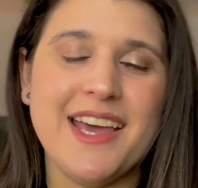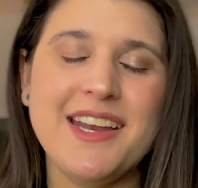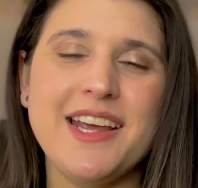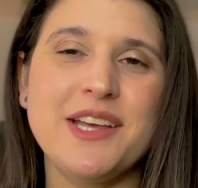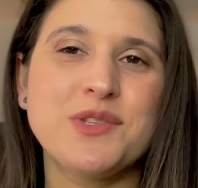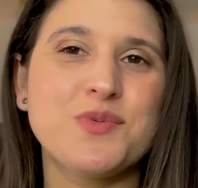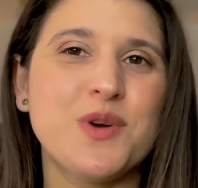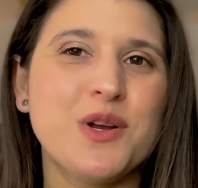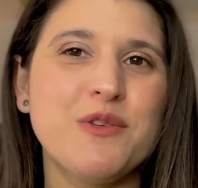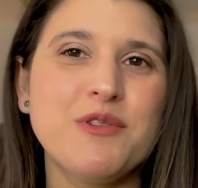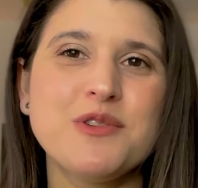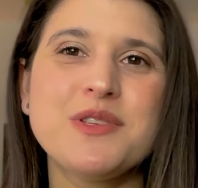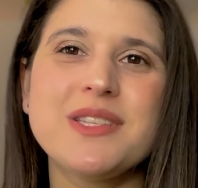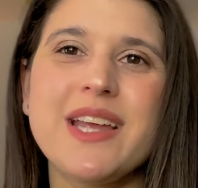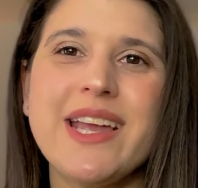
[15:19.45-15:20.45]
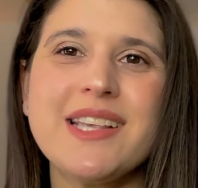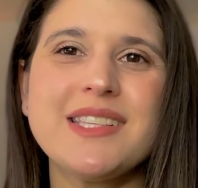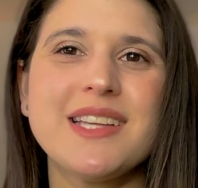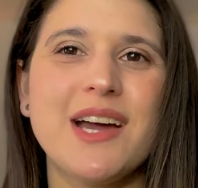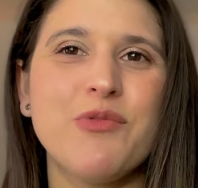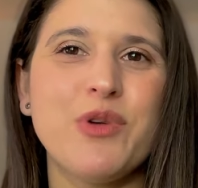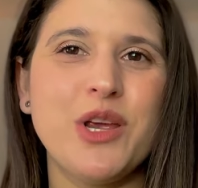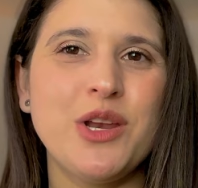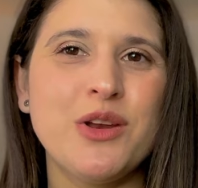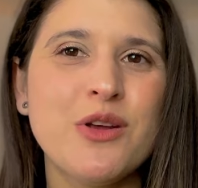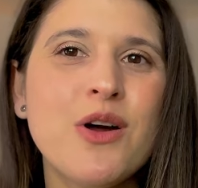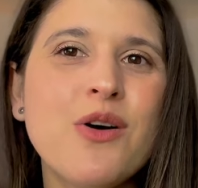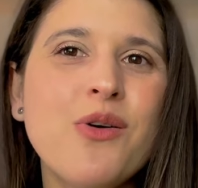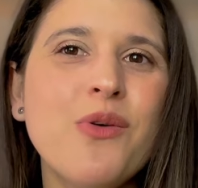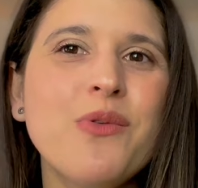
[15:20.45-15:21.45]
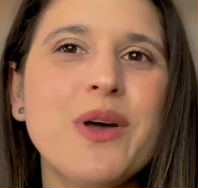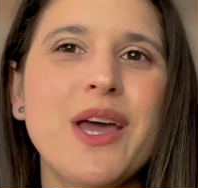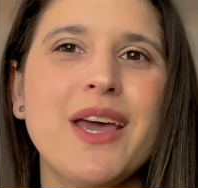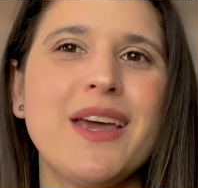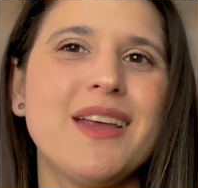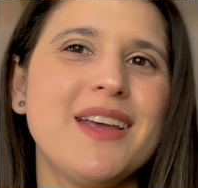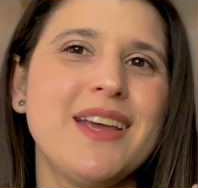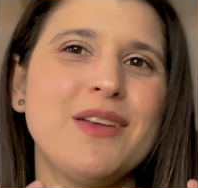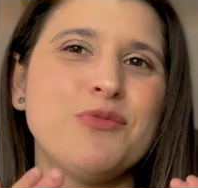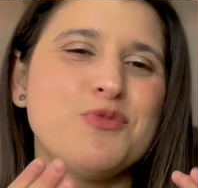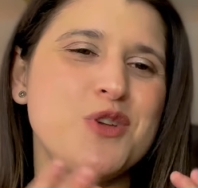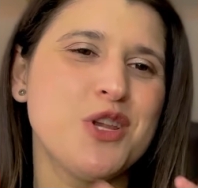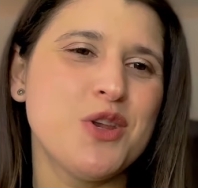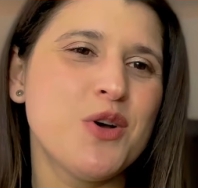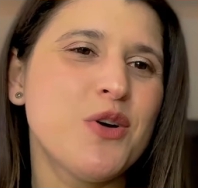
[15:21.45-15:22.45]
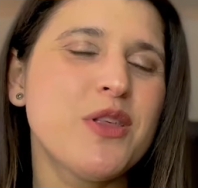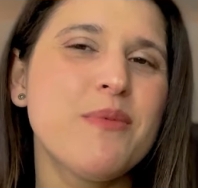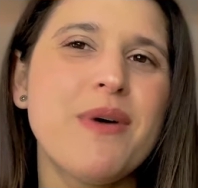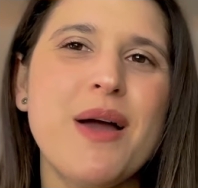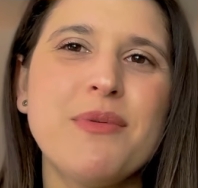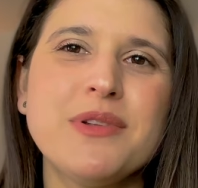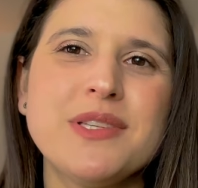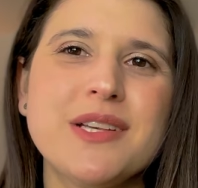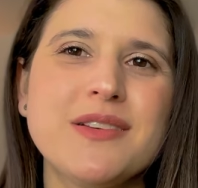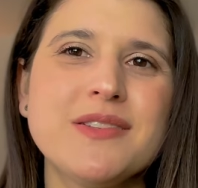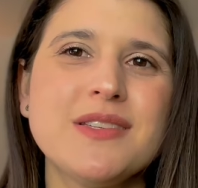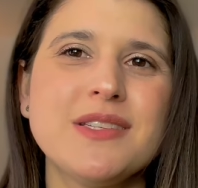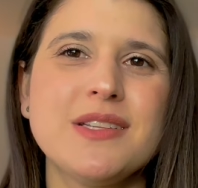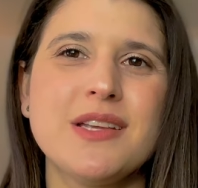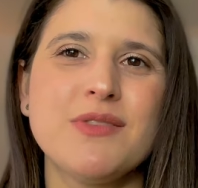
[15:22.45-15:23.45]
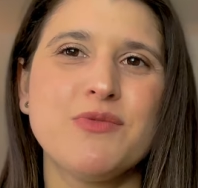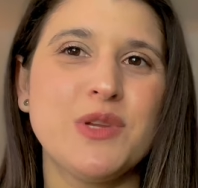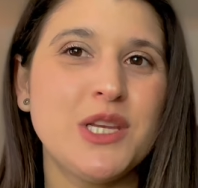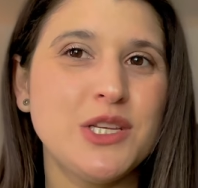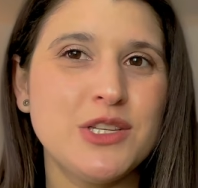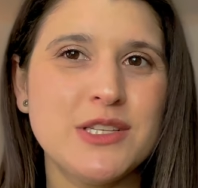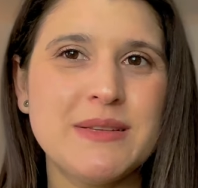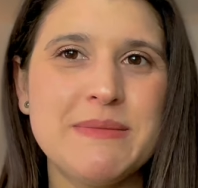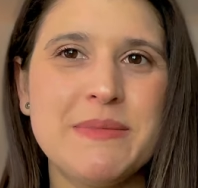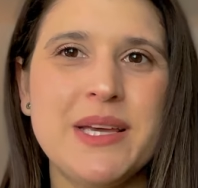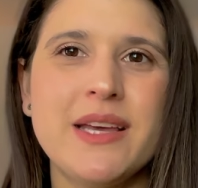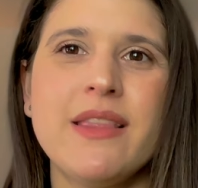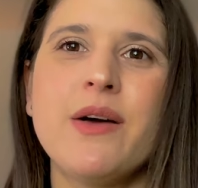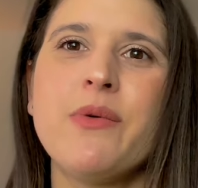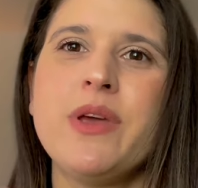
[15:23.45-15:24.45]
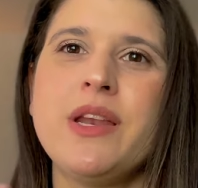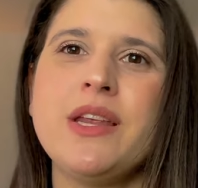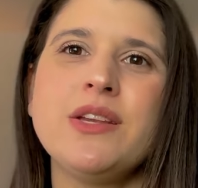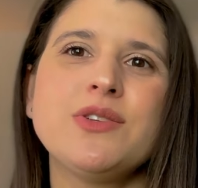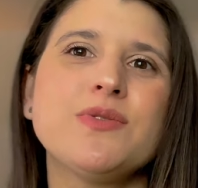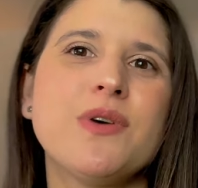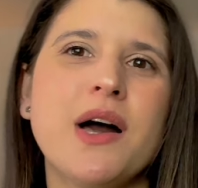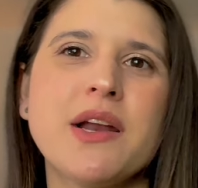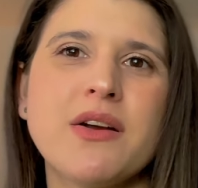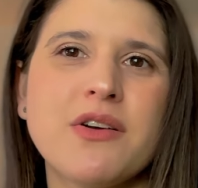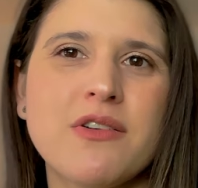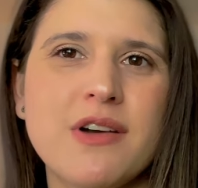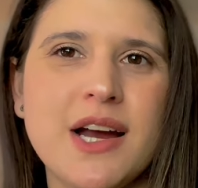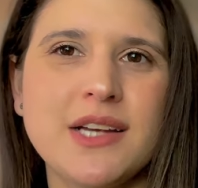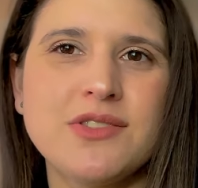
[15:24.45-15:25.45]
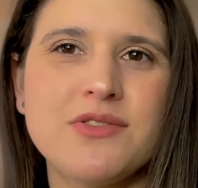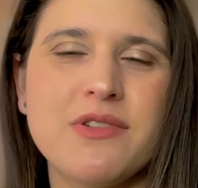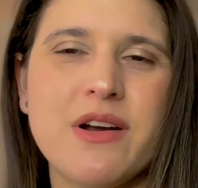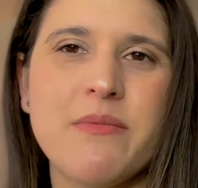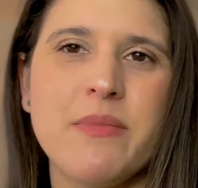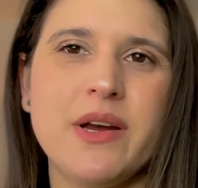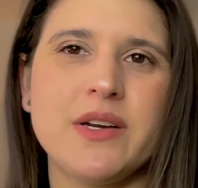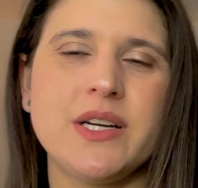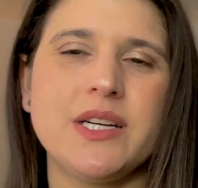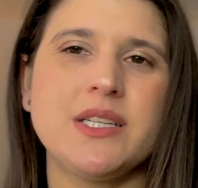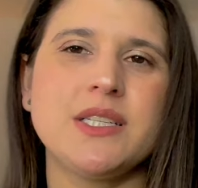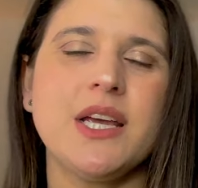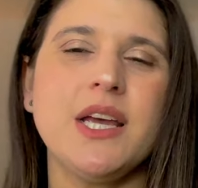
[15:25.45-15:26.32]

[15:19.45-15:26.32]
it's one of those things that we know, and we know the Bible tells us that we need to submit, that we need to honor Christ through our marriage.